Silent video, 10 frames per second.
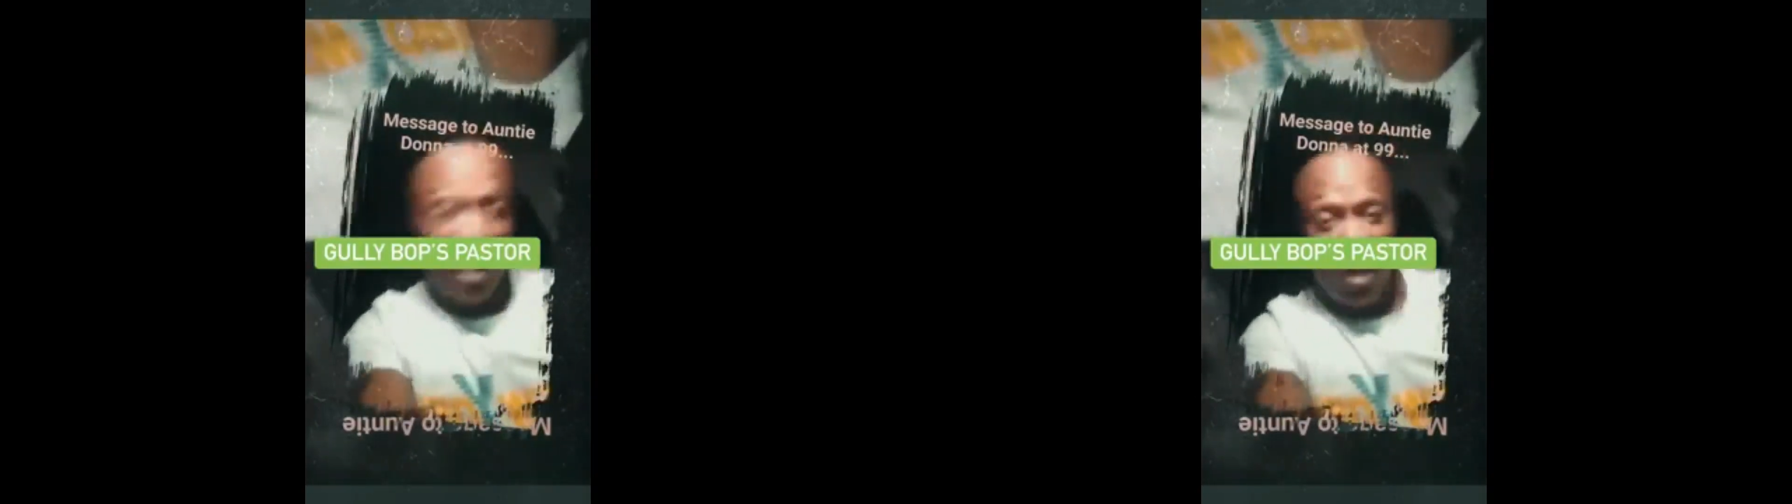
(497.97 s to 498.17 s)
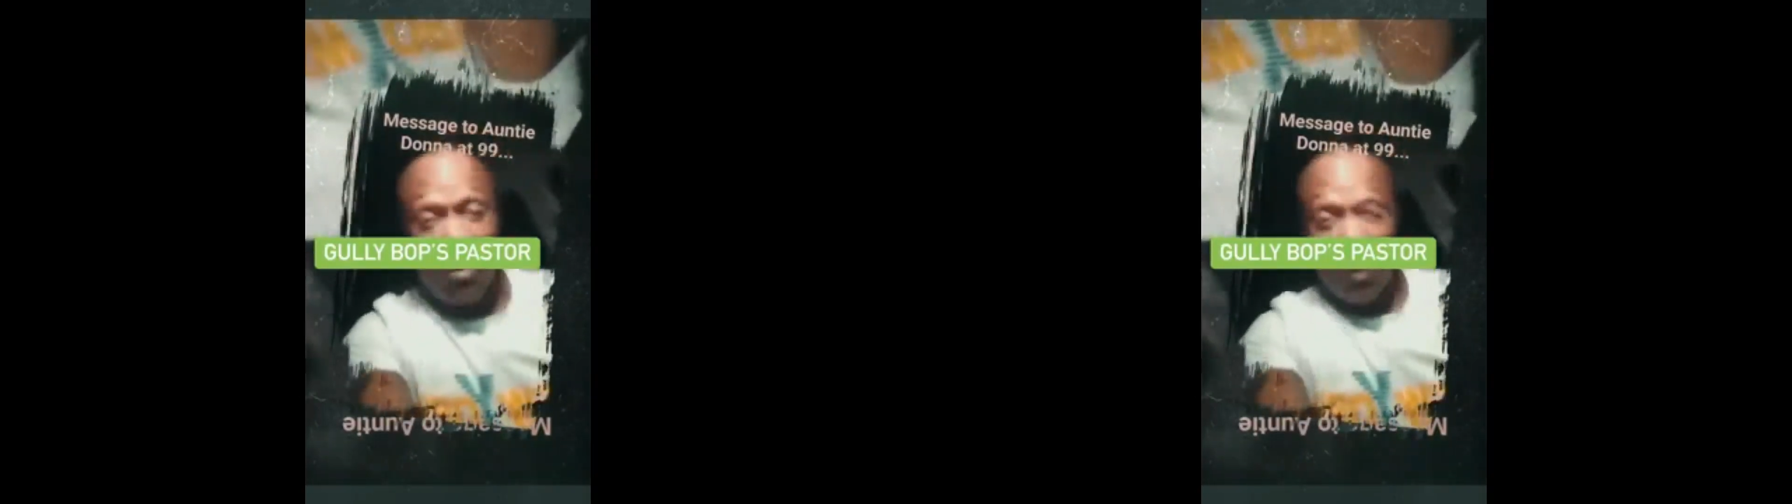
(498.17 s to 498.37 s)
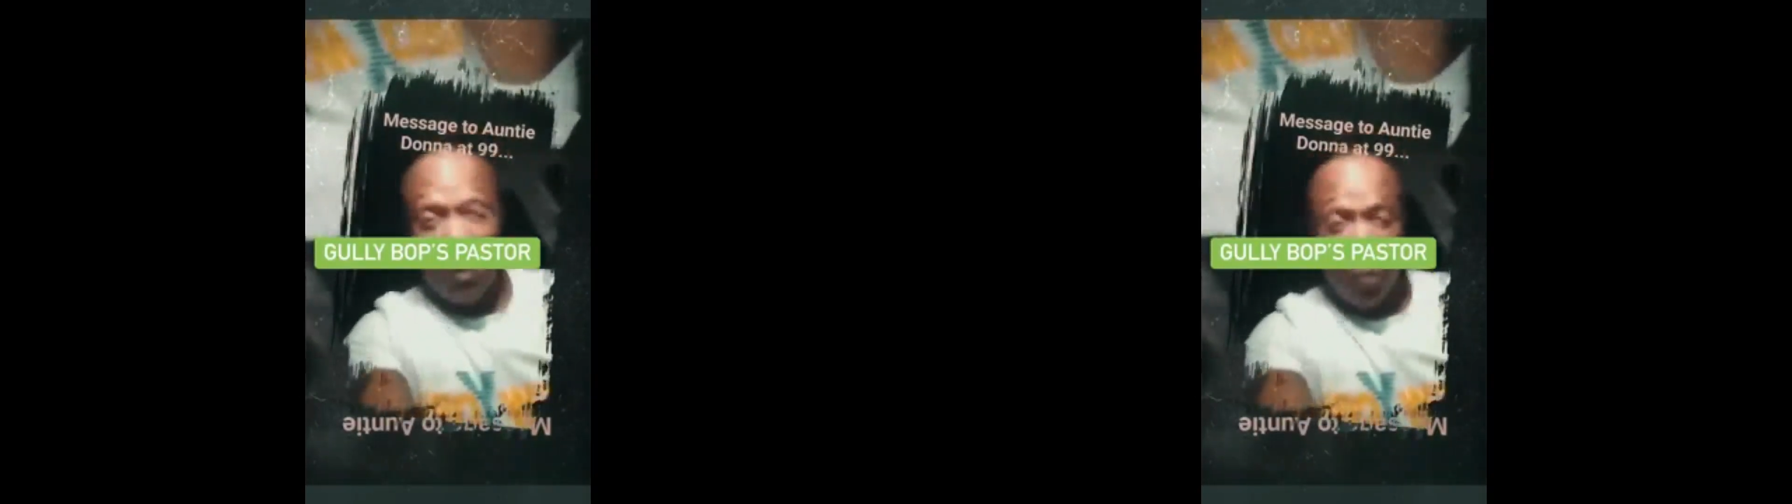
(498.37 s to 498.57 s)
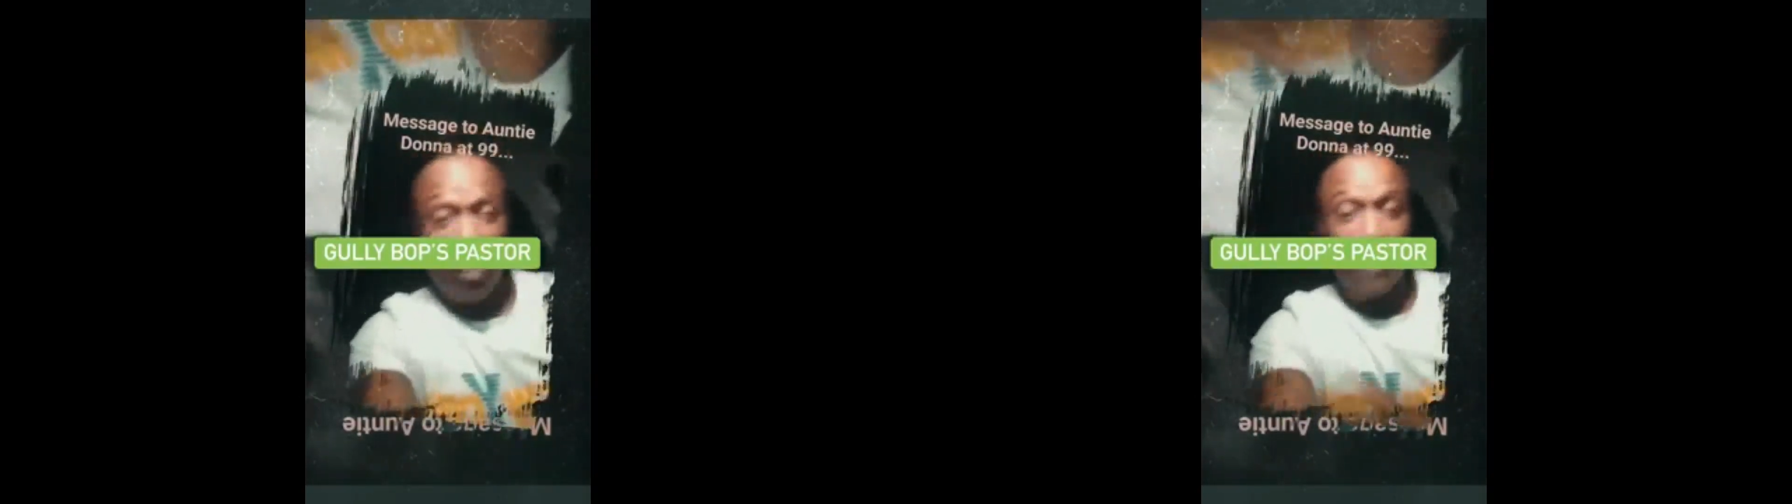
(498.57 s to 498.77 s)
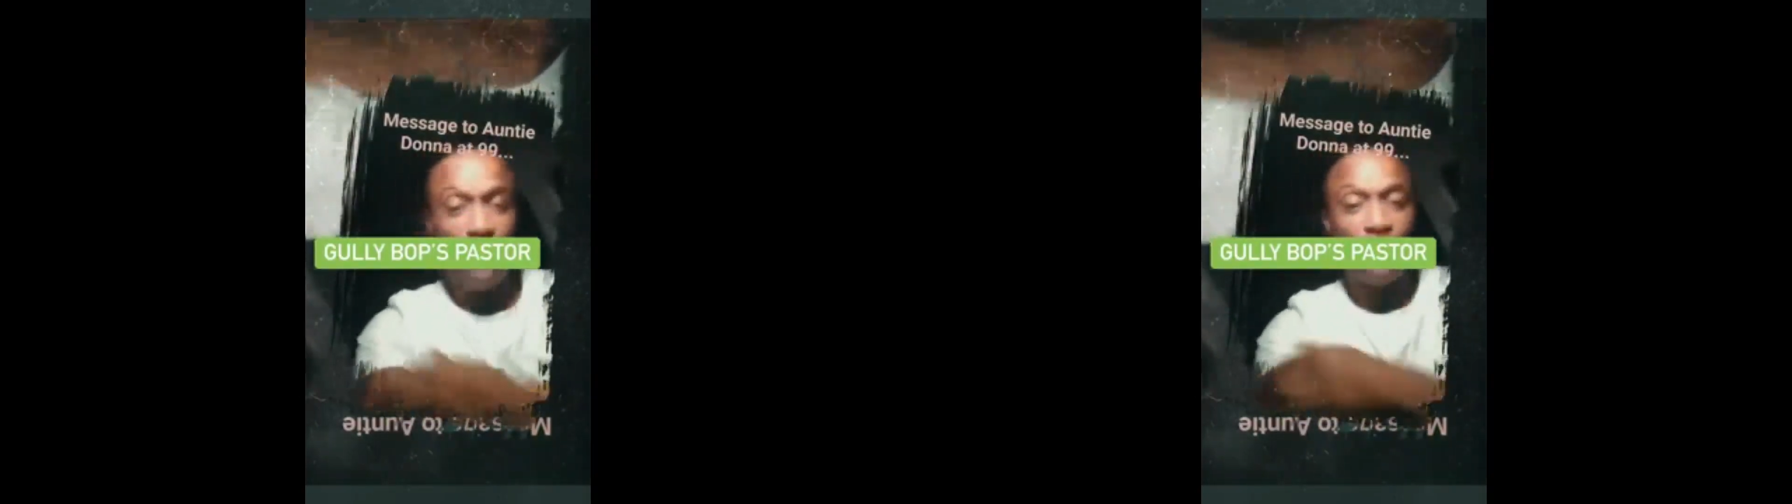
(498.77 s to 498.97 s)
before.
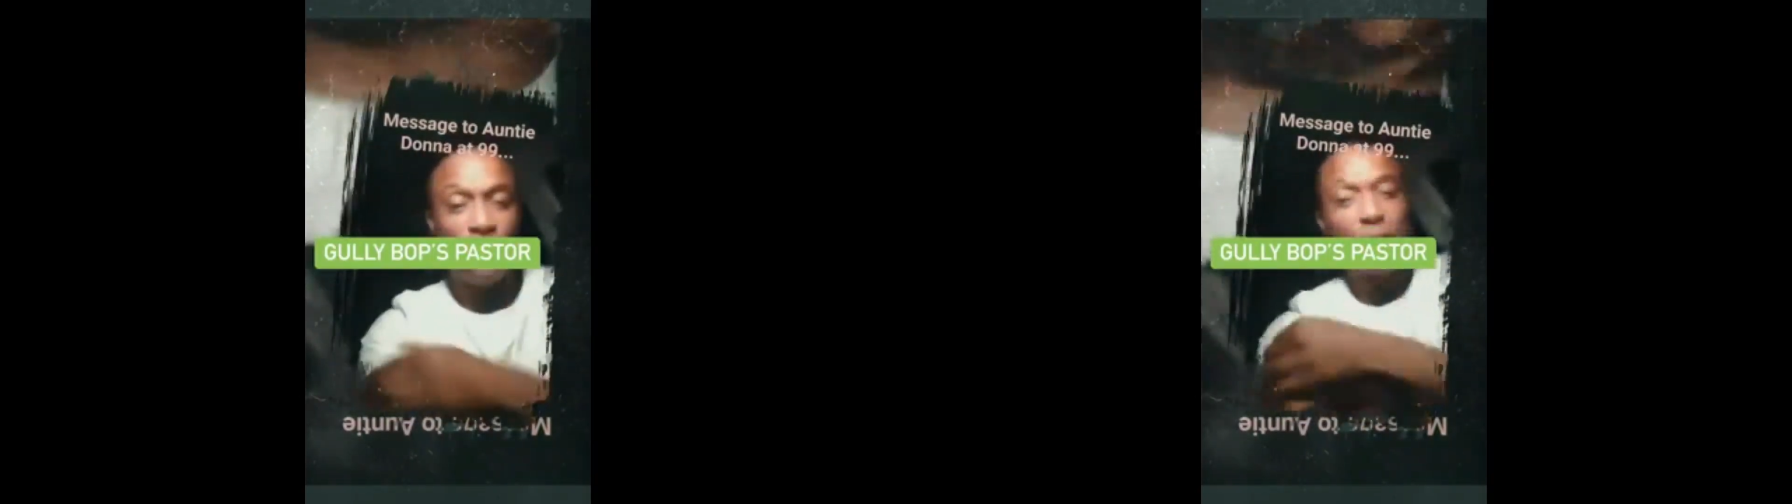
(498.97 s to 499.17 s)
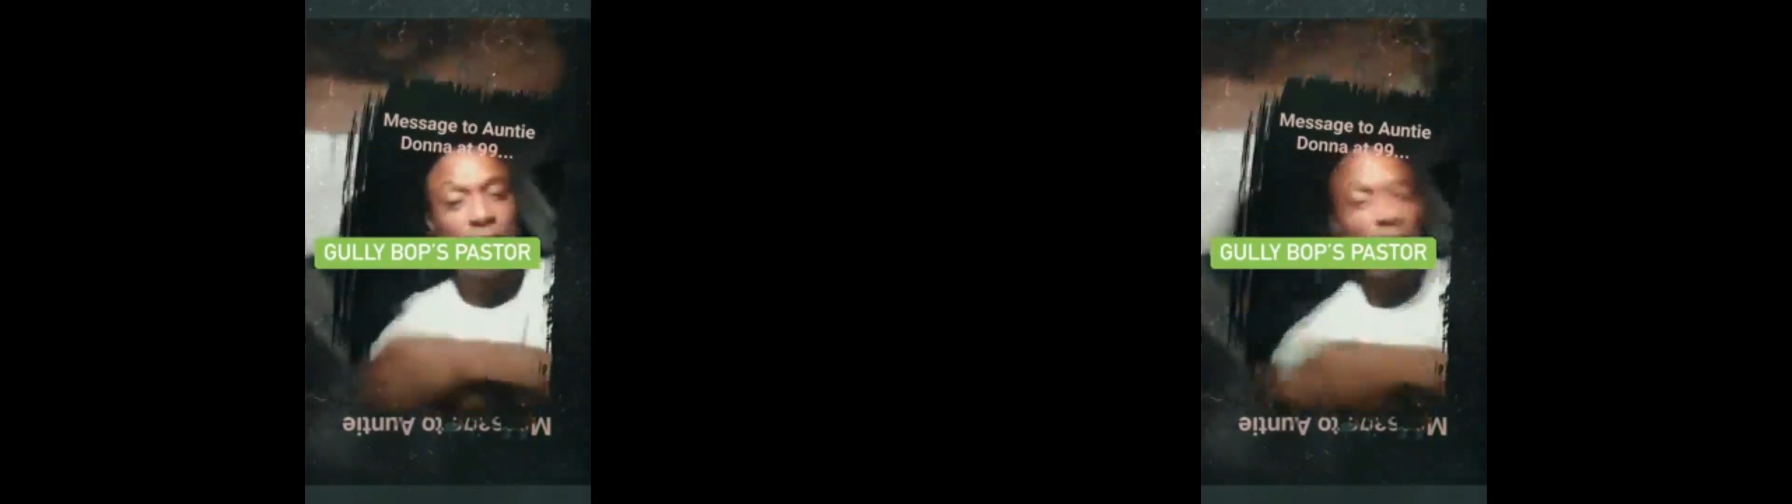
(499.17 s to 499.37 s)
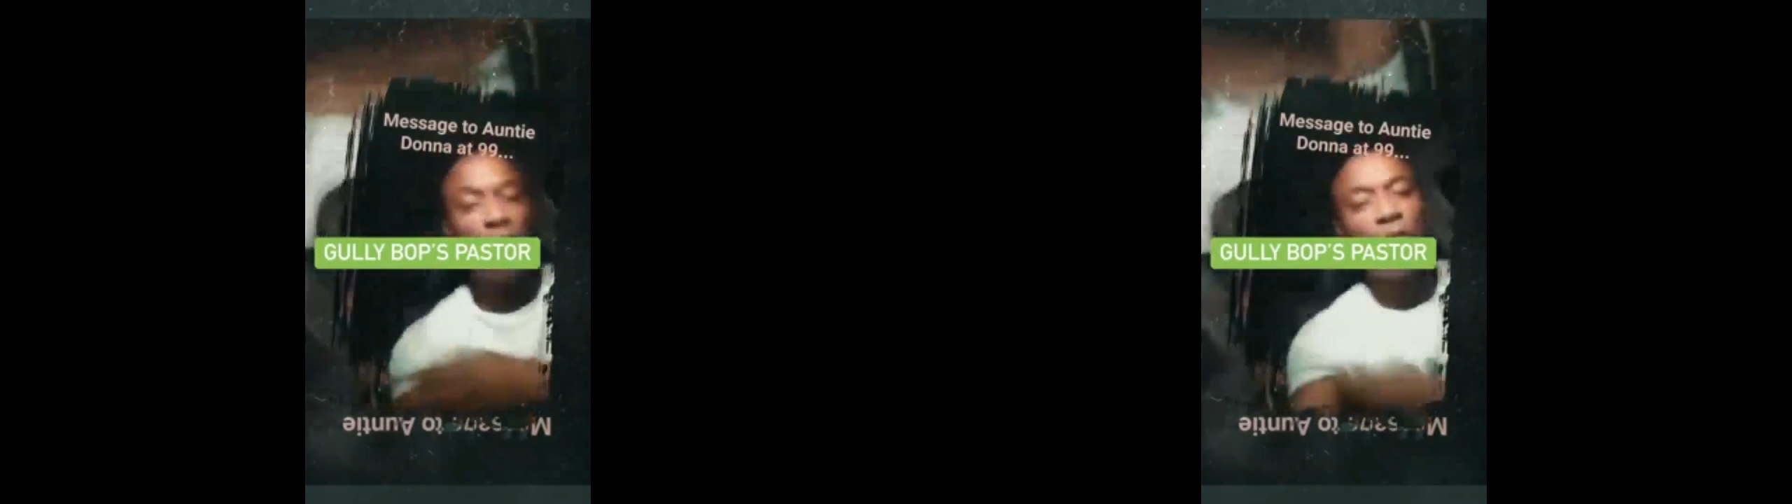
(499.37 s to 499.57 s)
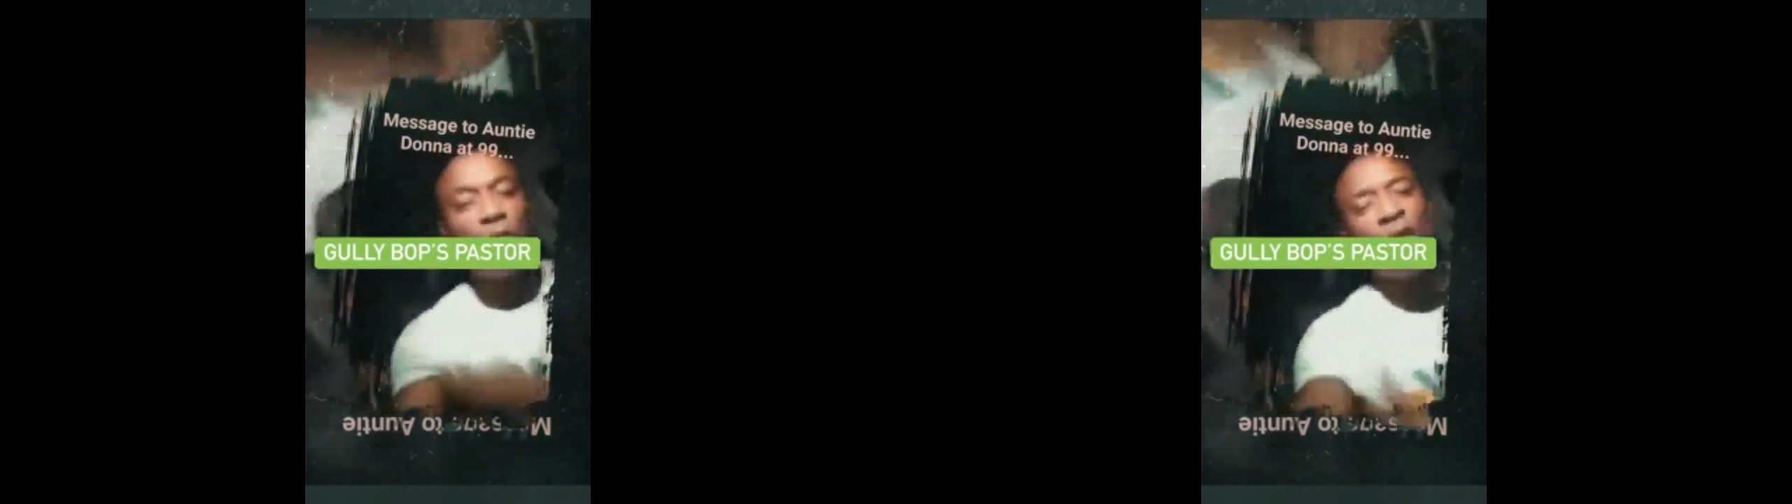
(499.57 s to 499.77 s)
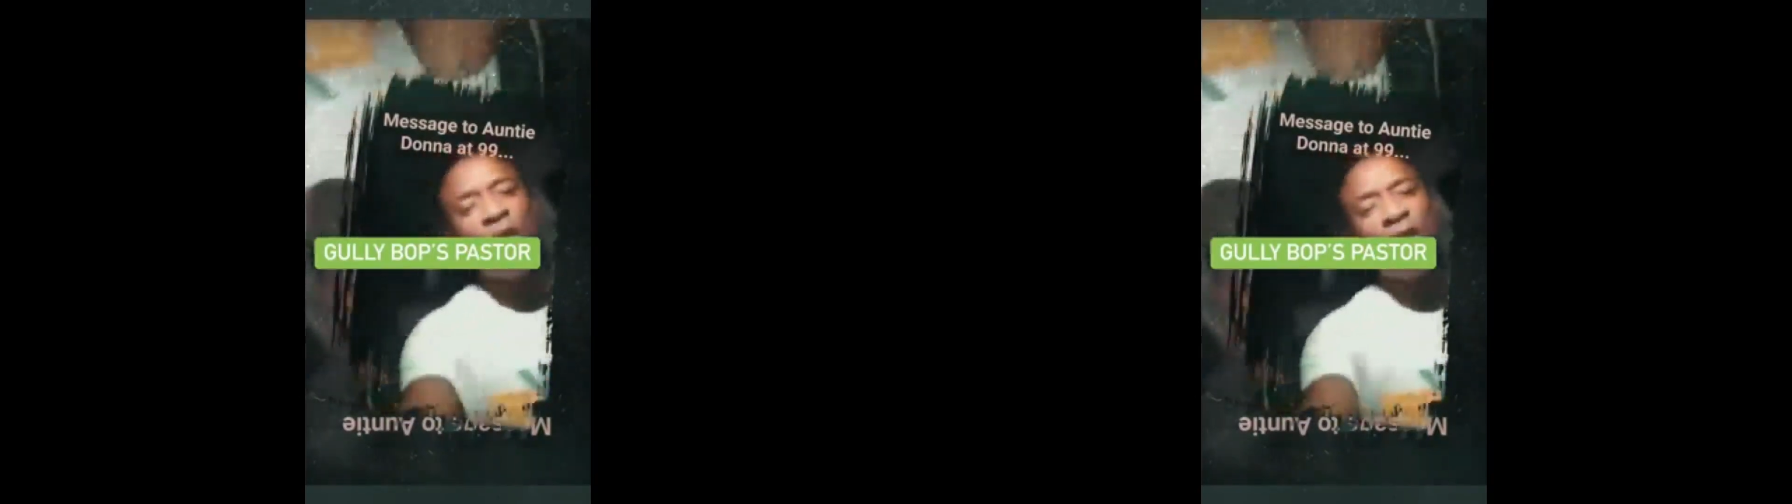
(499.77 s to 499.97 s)

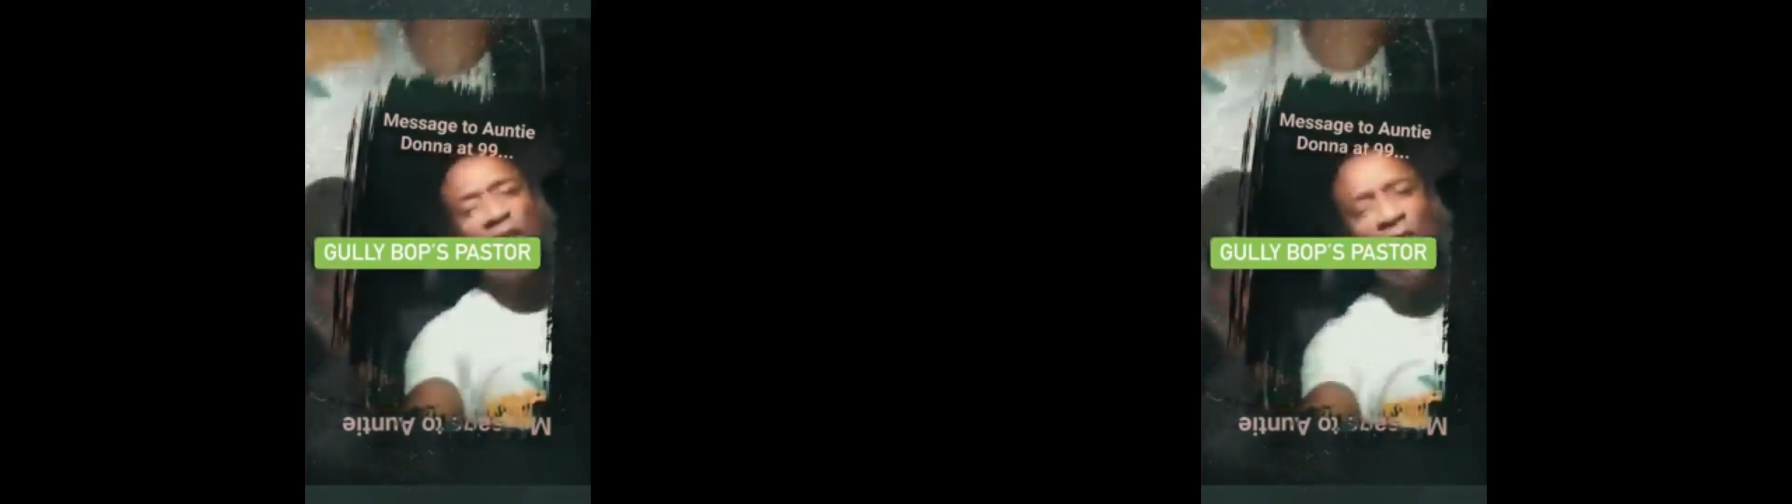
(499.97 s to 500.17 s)
The Lord